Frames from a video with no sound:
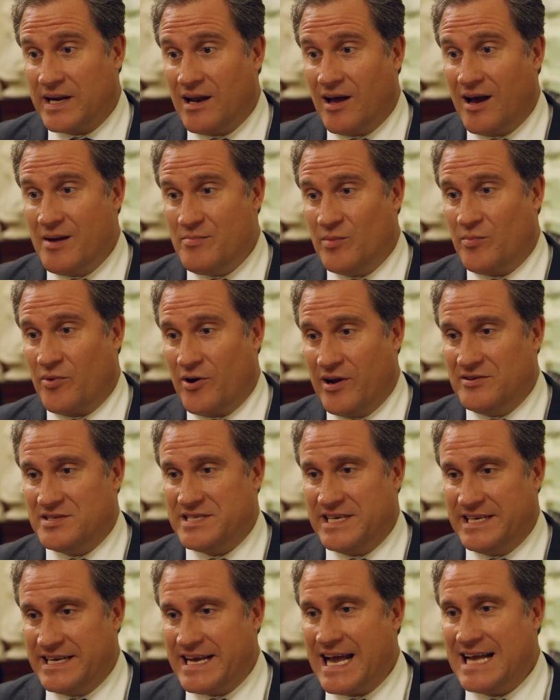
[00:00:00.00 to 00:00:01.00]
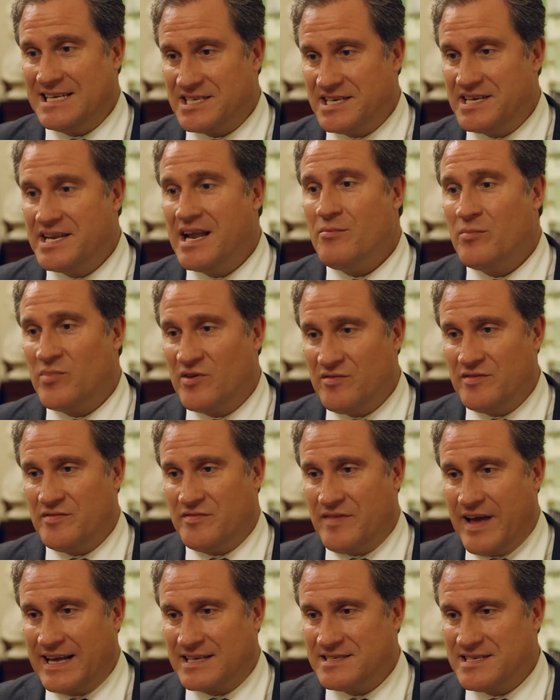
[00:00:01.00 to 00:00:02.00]
lipoprotein. It has a number of
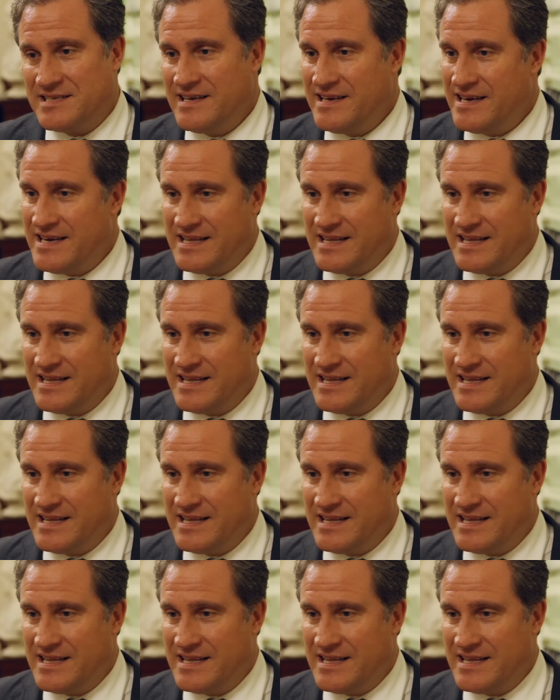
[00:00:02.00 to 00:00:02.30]
effects.